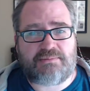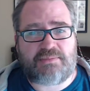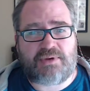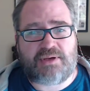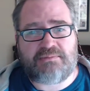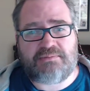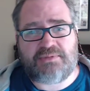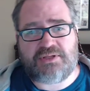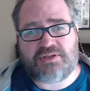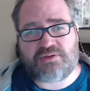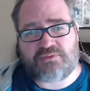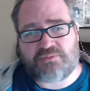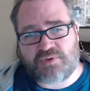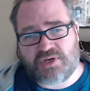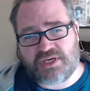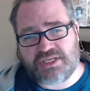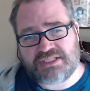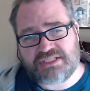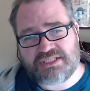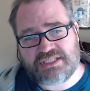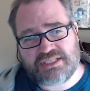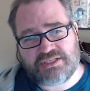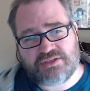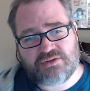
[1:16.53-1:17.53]
I'm either
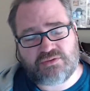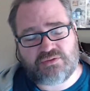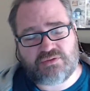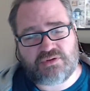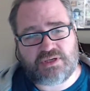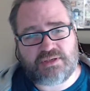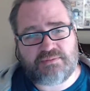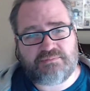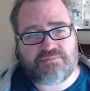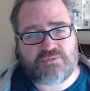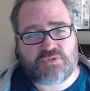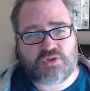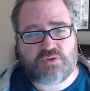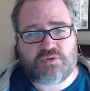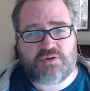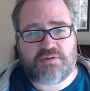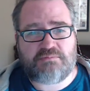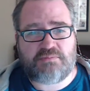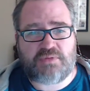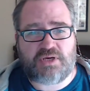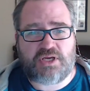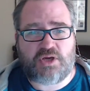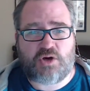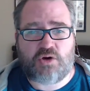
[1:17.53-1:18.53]
writing or I'm doing
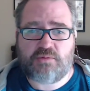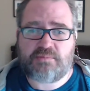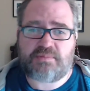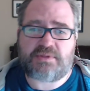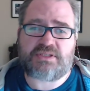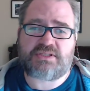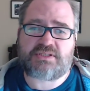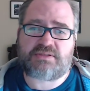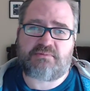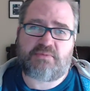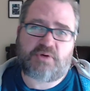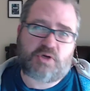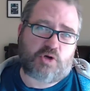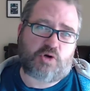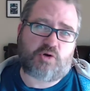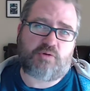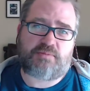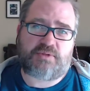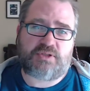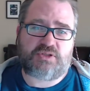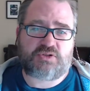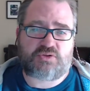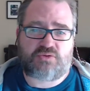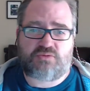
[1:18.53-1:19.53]
my hobbies, and my
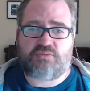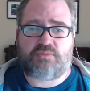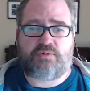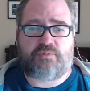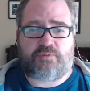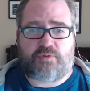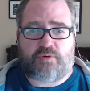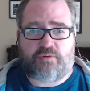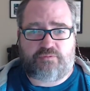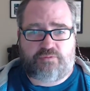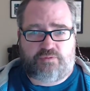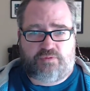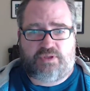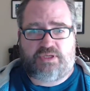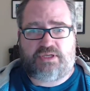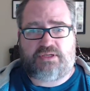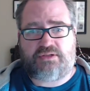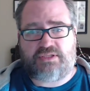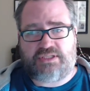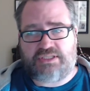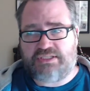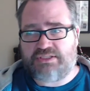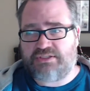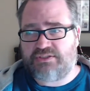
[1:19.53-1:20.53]
hobbies all revolve
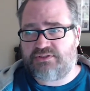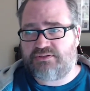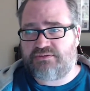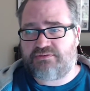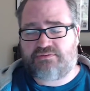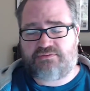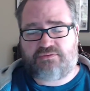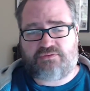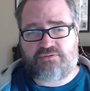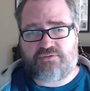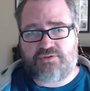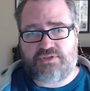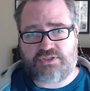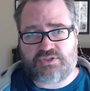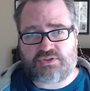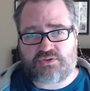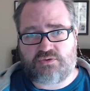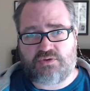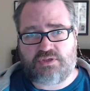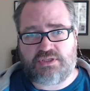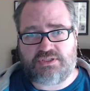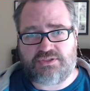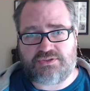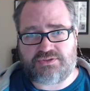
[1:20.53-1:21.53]
around these three
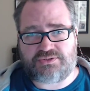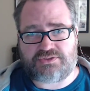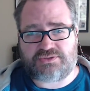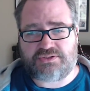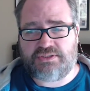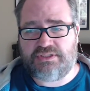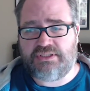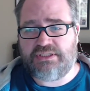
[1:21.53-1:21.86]
screens.